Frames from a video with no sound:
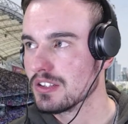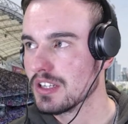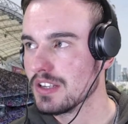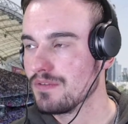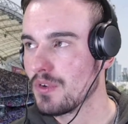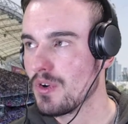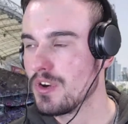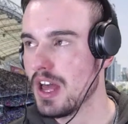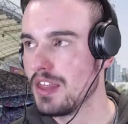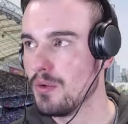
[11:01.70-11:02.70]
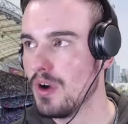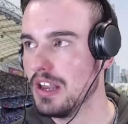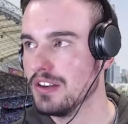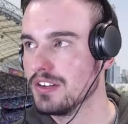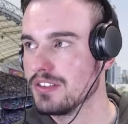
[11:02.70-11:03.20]
Looking for another
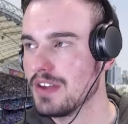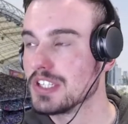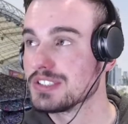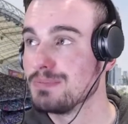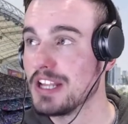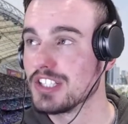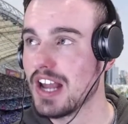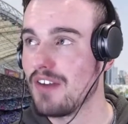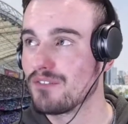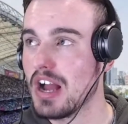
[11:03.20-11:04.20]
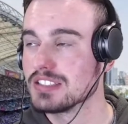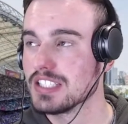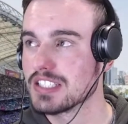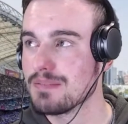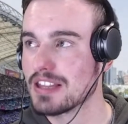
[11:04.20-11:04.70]
one. I've just mentioned how France
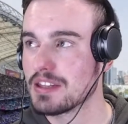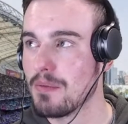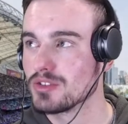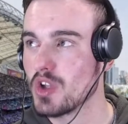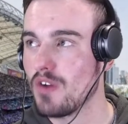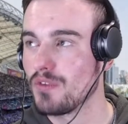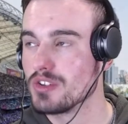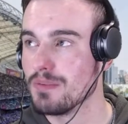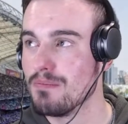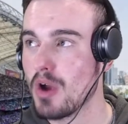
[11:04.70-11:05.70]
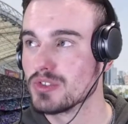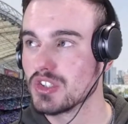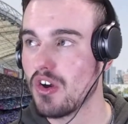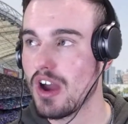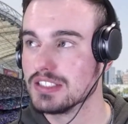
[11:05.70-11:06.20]
actually make the most offloads of most
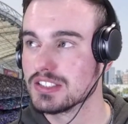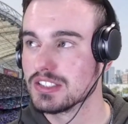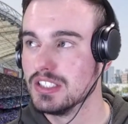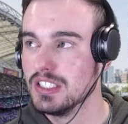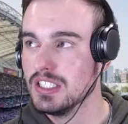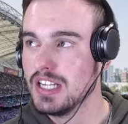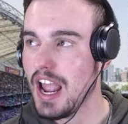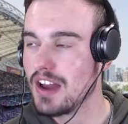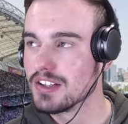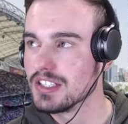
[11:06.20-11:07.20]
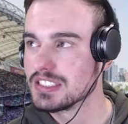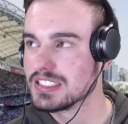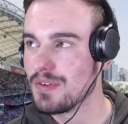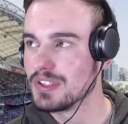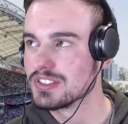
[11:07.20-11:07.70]
sides out of the
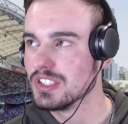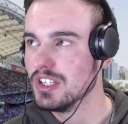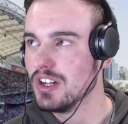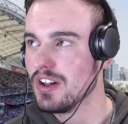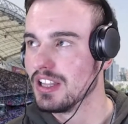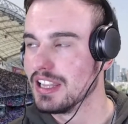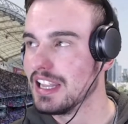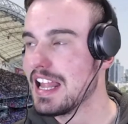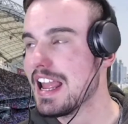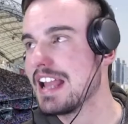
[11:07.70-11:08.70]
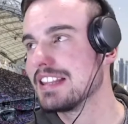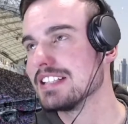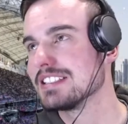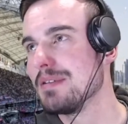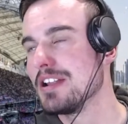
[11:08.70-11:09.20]
Sevens leg.
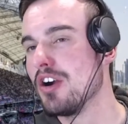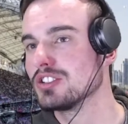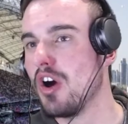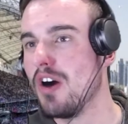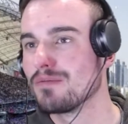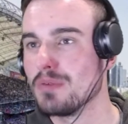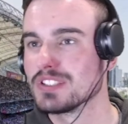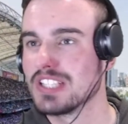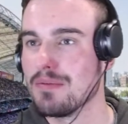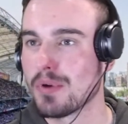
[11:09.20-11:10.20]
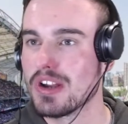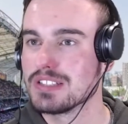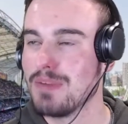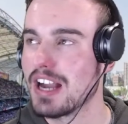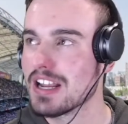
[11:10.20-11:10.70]
That's going to be knocked on from Stephen
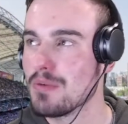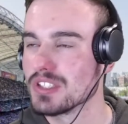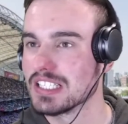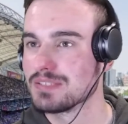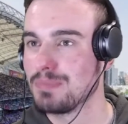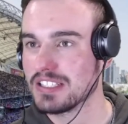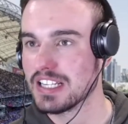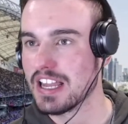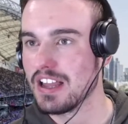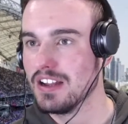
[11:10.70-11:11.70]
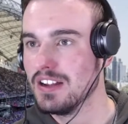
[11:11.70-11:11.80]
Perez-Martin. He wasn't expecting it.